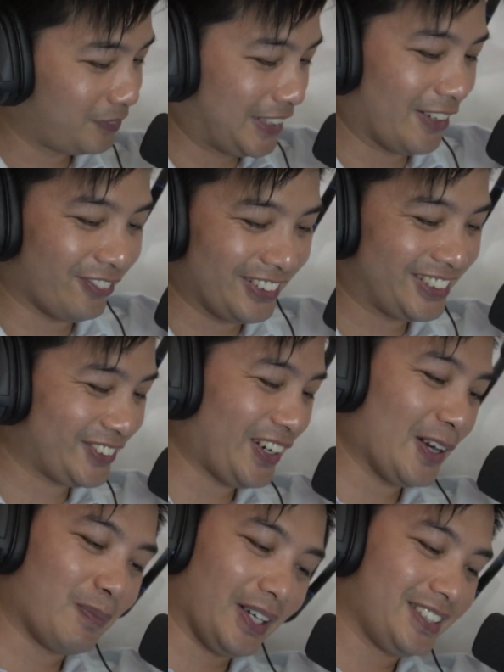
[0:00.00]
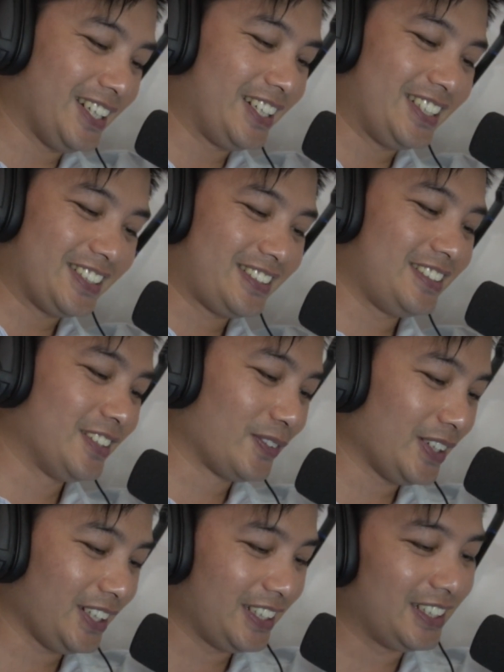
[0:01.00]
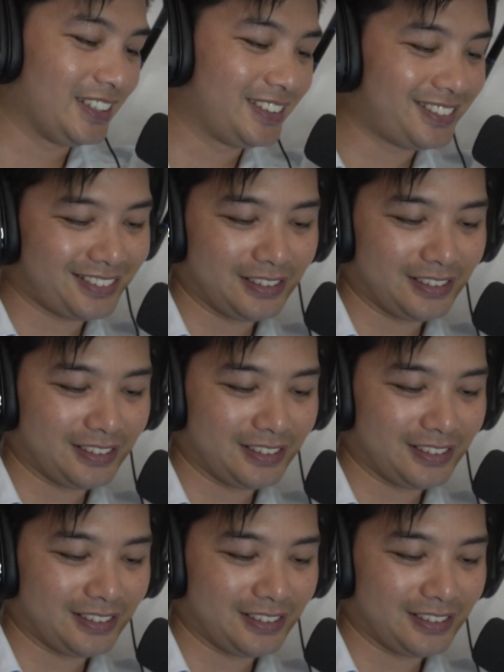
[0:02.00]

but yeah, you really,